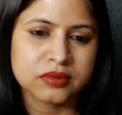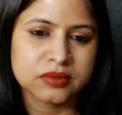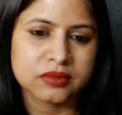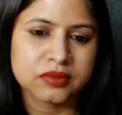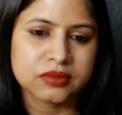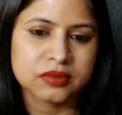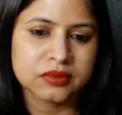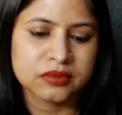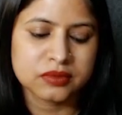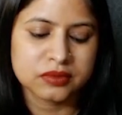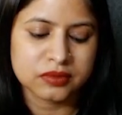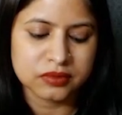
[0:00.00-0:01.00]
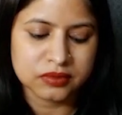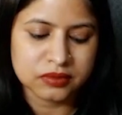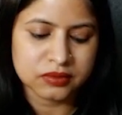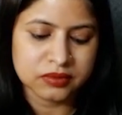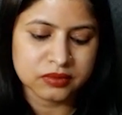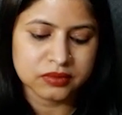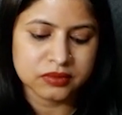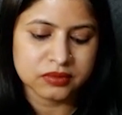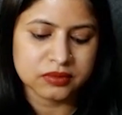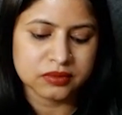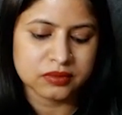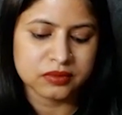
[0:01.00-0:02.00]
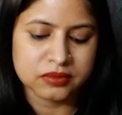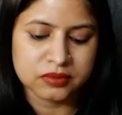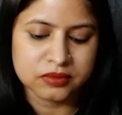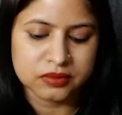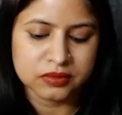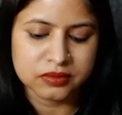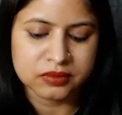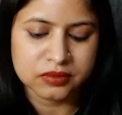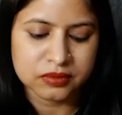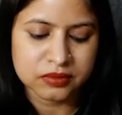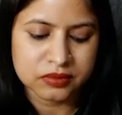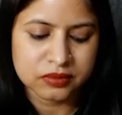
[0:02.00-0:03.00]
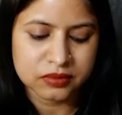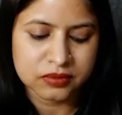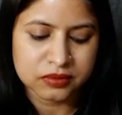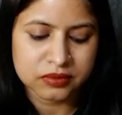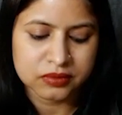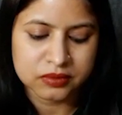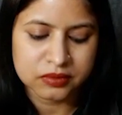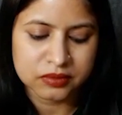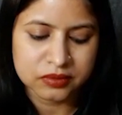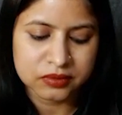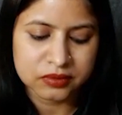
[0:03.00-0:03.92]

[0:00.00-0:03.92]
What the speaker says: No words are spoken by the person on screen.